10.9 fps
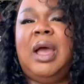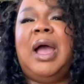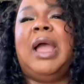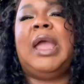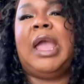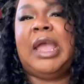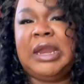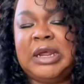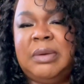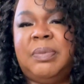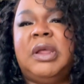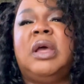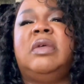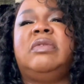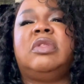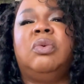I hate it
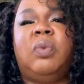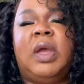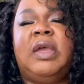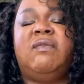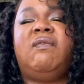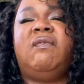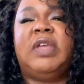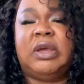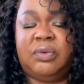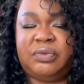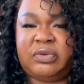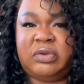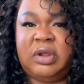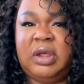because the way it feels.